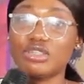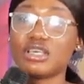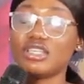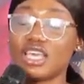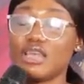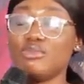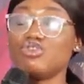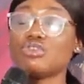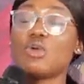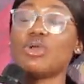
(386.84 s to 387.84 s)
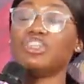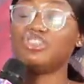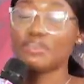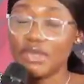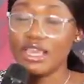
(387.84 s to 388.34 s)
we mun say DK bin so the way
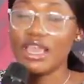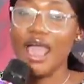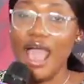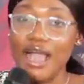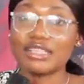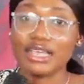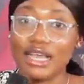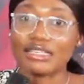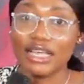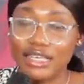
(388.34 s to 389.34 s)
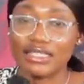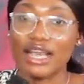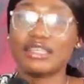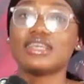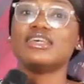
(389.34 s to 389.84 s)
Jimmy
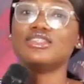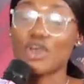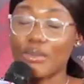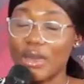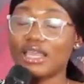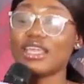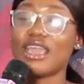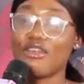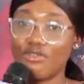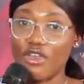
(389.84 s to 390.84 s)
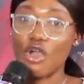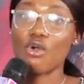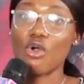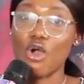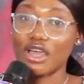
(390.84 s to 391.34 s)
anka to omani ya fe
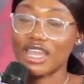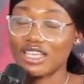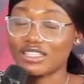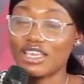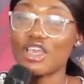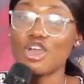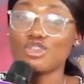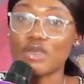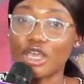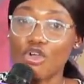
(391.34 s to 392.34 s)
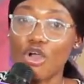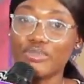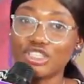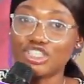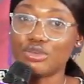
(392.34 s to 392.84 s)
oko organize taking
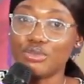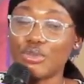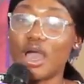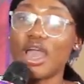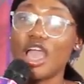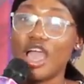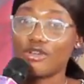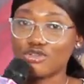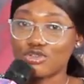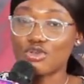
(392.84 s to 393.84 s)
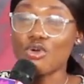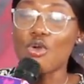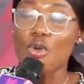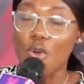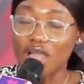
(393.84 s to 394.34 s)
competition bima and also
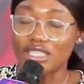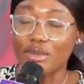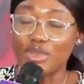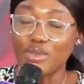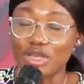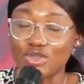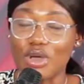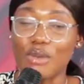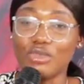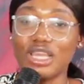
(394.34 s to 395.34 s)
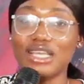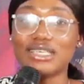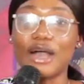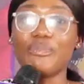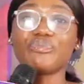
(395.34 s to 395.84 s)
whatsapp the best one
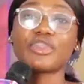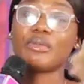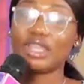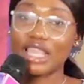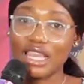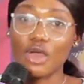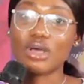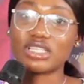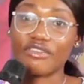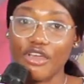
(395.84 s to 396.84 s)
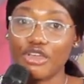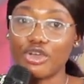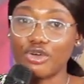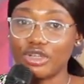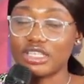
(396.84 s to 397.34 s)
later. But then it was a very
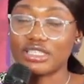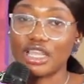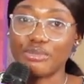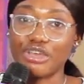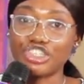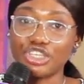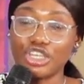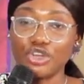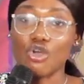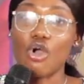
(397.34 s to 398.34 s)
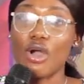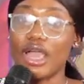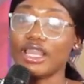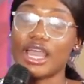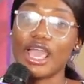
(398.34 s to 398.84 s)
good celebration in all
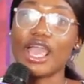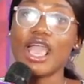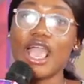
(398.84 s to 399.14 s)
and